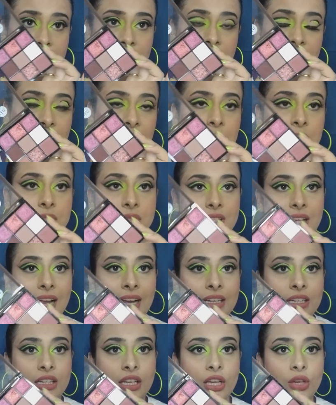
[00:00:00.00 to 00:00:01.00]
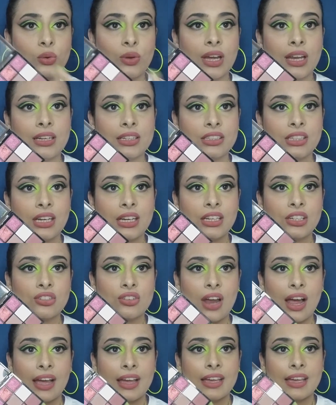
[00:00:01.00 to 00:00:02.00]
schemes, and you can literally
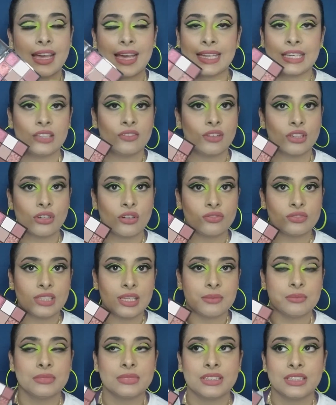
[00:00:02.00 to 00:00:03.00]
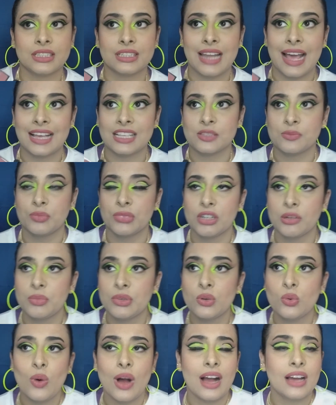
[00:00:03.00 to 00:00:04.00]
try any one of them. It has
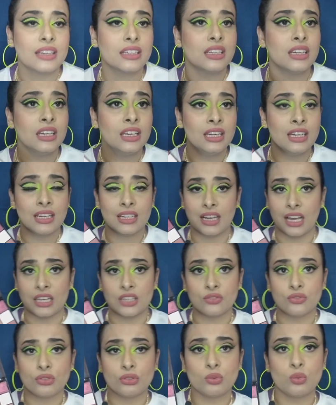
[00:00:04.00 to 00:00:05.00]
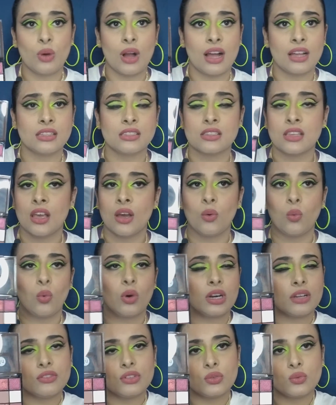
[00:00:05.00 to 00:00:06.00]
purple one, colorful ones,
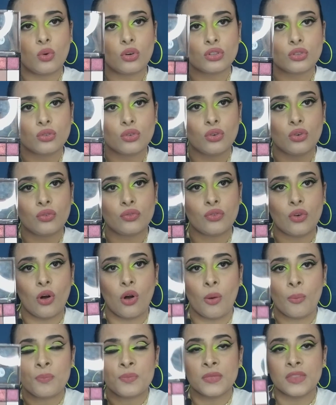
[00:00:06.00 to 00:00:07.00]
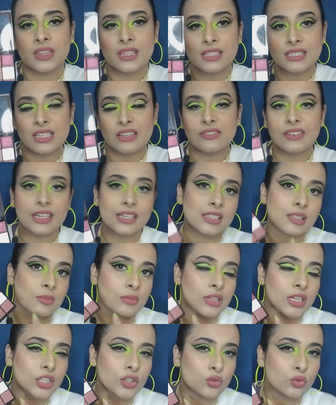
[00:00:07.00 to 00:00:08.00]
whatever you want to go for. These are very
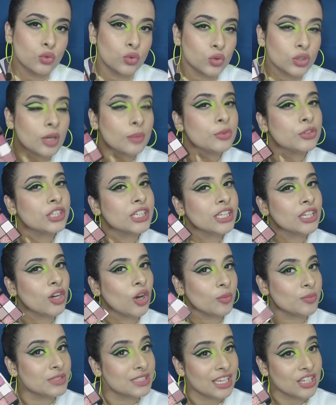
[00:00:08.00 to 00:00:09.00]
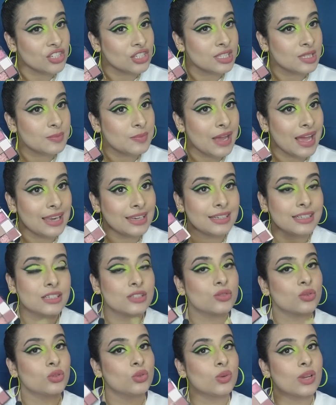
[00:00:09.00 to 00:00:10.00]
similar to Huda Beauty Obsessions palette,
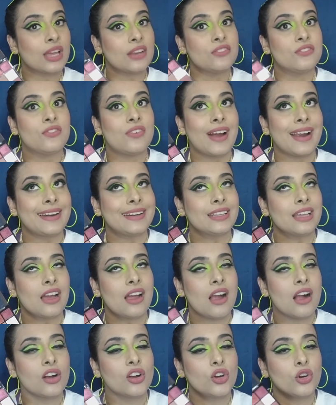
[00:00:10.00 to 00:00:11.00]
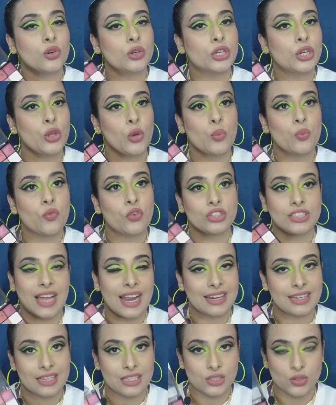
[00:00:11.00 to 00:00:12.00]
so you can find a good dupe for
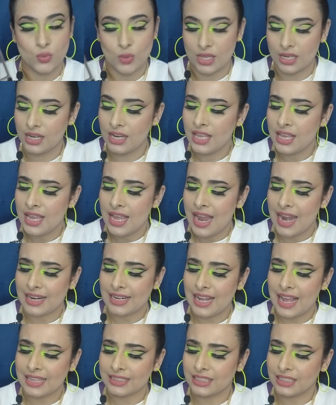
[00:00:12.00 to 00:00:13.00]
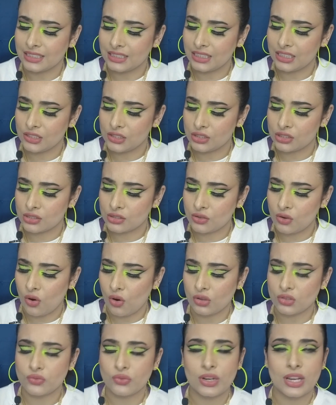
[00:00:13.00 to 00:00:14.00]
that as well. And I think these
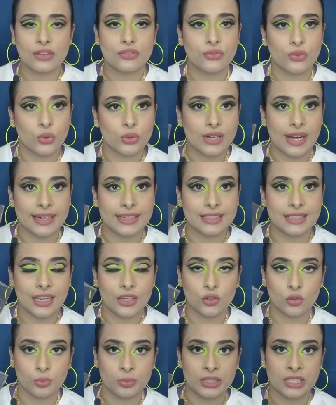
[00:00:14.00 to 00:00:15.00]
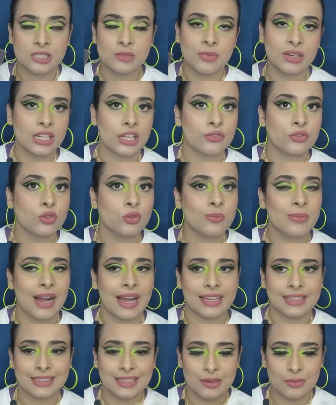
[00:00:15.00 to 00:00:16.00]
cost for like 499 rupees, but if you
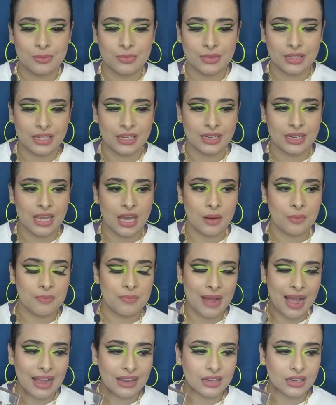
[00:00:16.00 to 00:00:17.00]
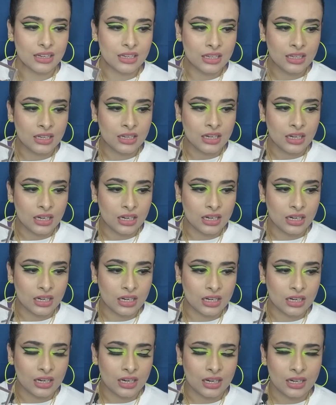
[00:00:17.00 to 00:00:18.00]
buy them in a pack,
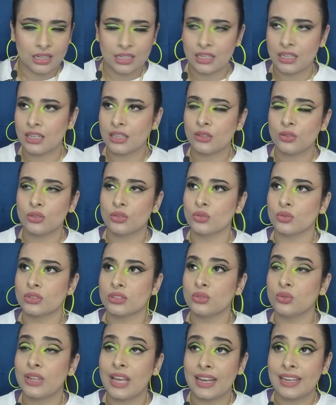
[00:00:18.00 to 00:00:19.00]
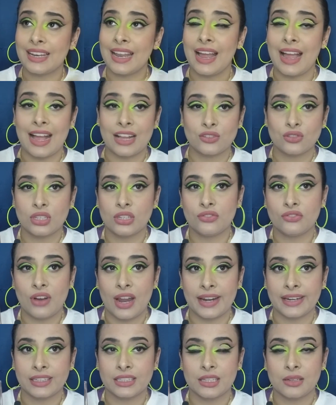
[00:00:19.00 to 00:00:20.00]
I don't know, you can actually
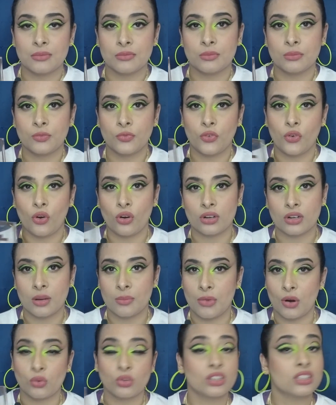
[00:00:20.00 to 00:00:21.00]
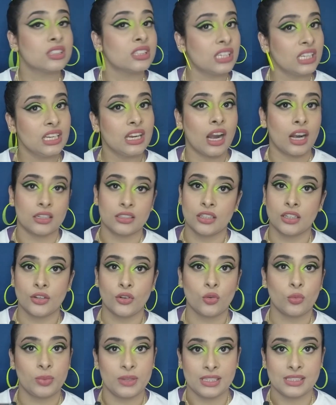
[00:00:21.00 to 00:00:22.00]
find them for about
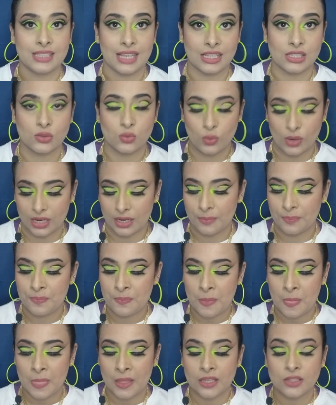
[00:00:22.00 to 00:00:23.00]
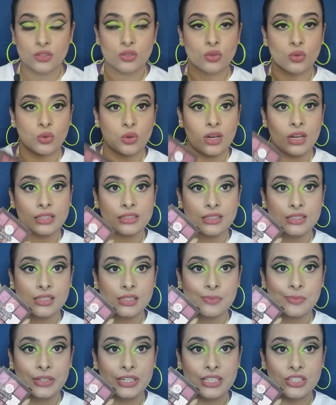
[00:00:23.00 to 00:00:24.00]
300 rupees as well. So this
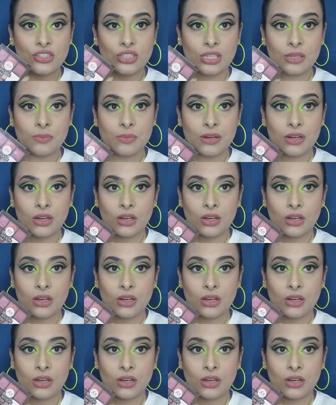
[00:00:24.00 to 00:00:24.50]
is pretty cheap,